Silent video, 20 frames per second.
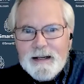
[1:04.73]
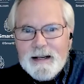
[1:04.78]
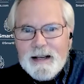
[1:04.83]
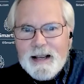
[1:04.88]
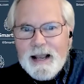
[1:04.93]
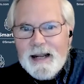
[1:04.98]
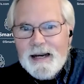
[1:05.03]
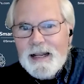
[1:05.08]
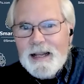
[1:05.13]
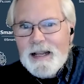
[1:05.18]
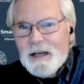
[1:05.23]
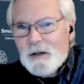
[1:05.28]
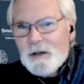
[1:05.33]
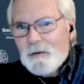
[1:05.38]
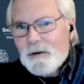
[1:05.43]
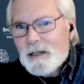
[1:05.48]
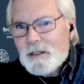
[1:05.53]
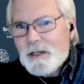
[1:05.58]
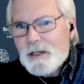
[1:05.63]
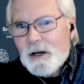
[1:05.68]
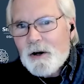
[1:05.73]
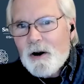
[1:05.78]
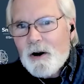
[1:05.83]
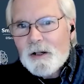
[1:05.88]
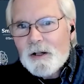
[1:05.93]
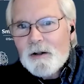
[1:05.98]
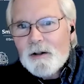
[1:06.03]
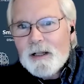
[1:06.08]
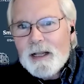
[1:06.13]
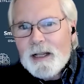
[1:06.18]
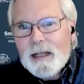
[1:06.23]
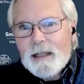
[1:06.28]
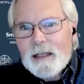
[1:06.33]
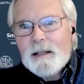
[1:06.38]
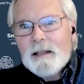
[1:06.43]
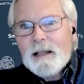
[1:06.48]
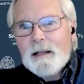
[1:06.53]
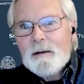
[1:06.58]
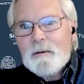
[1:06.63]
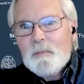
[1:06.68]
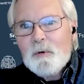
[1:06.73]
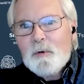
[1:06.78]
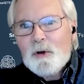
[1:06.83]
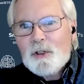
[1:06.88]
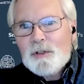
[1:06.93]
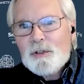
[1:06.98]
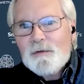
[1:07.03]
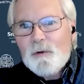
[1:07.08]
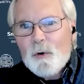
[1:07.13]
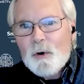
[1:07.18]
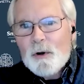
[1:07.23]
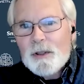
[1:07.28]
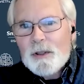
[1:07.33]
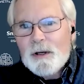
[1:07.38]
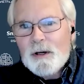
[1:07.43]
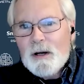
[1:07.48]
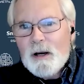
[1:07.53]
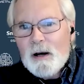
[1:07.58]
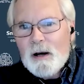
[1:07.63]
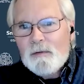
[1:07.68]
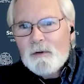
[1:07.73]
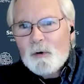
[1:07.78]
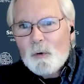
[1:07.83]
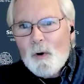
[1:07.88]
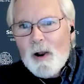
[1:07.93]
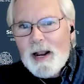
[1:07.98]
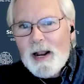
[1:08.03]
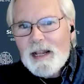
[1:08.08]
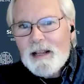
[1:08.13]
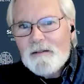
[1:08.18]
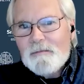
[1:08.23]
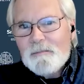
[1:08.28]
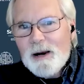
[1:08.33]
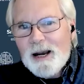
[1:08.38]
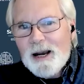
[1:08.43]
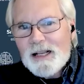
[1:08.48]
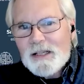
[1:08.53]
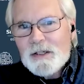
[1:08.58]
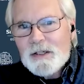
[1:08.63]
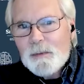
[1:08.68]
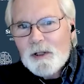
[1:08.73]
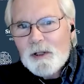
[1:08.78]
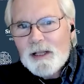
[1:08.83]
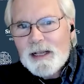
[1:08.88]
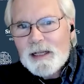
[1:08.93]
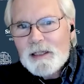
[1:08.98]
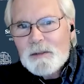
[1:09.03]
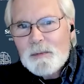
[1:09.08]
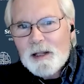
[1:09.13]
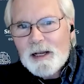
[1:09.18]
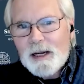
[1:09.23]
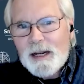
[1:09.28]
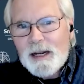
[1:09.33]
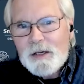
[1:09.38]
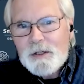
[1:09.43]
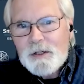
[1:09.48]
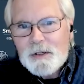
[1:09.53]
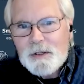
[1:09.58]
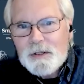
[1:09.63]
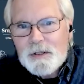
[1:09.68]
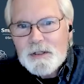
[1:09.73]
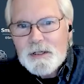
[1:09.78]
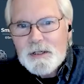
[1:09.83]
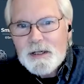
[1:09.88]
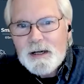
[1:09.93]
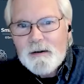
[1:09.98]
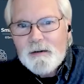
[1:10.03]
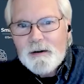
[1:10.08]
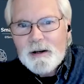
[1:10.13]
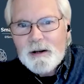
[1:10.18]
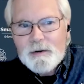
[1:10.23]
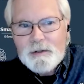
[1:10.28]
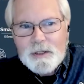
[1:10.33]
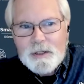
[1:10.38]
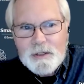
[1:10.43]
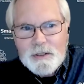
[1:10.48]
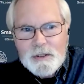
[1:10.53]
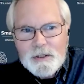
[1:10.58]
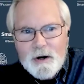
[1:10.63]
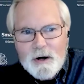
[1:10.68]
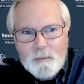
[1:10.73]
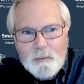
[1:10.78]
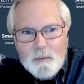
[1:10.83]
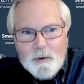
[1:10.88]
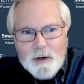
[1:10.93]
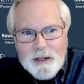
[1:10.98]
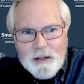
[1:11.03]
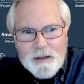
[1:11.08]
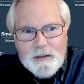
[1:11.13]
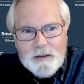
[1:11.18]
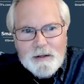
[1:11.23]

An interesting article, Alan, that puts forth a variety of possible explanation scenarios to start with.